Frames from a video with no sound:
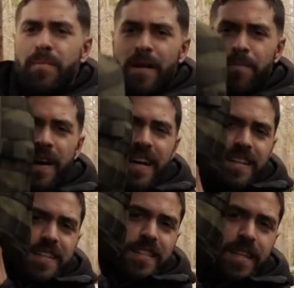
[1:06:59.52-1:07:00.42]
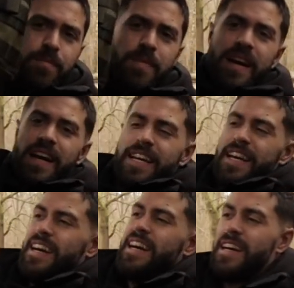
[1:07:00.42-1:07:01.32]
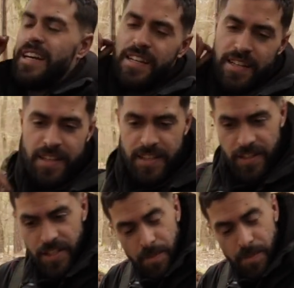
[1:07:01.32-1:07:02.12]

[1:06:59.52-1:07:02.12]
backpack, sleeping bag. It's nice